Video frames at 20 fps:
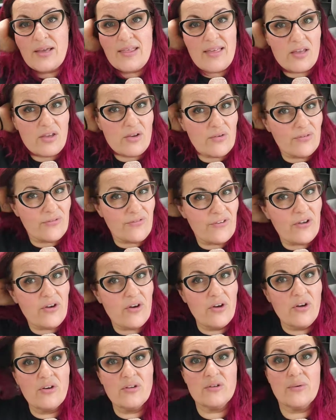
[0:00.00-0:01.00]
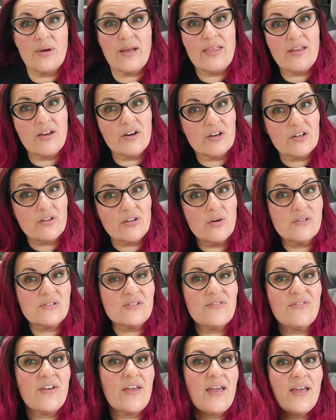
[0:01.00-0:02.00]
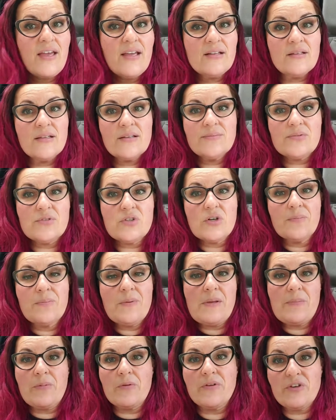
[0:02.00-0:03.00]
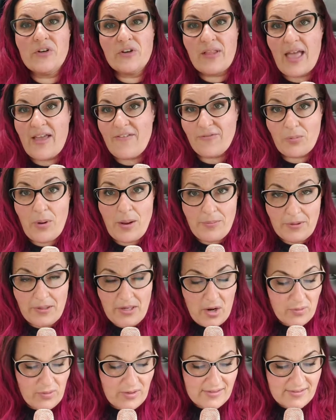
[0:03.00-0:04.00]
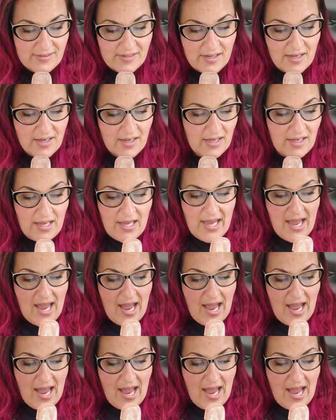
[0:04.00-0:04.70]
the way that you feel and the way that your clothes fit. And I'm sure people in your life probably noticed it.